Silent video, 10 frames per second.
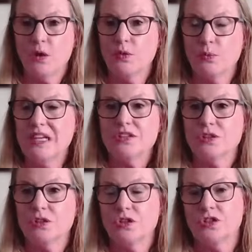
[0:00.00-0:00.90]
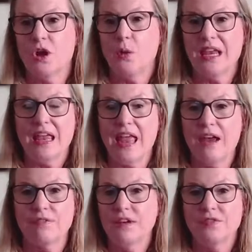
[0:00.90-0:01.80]
You know, the research is showing
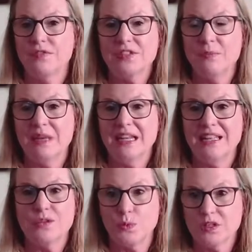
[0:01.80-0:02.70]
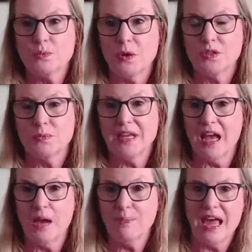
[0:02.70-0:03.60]
every 50 minutes, we're supposed to
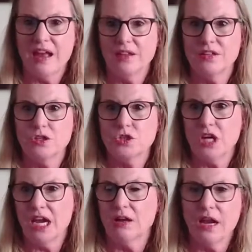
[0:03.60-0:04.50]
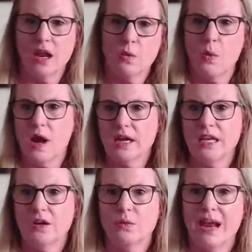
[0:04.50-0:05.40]
be up out of this chair and
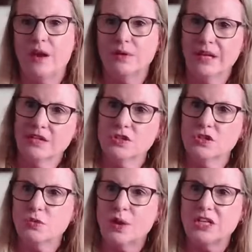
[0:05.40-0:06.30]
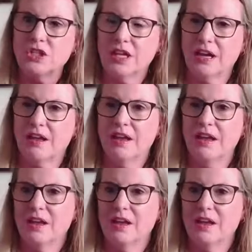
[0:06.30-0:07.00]
walking around and stretching.